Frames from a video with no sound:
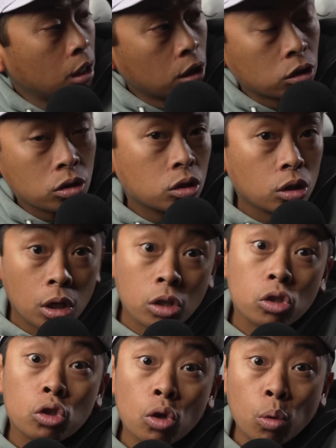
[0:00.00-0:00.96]
It's
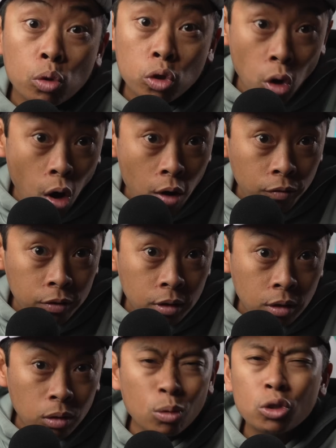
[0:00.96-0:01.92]
so
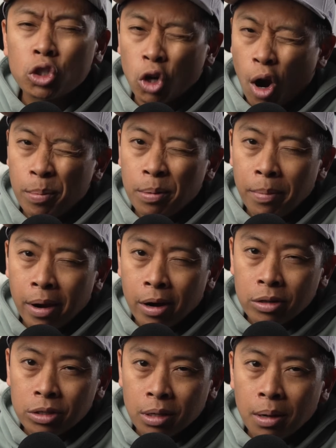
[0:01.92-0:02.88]
soft, those Charmin
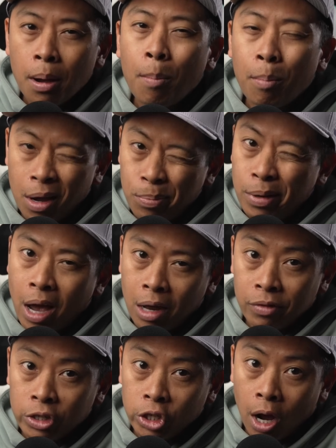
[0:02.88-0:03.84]
bears might be
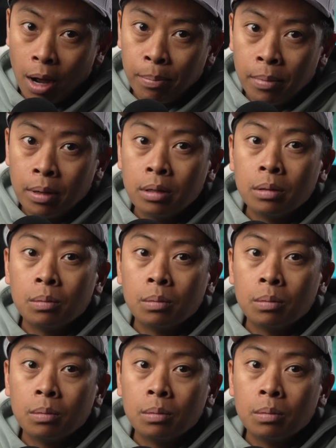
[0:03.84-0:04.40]
out of a job.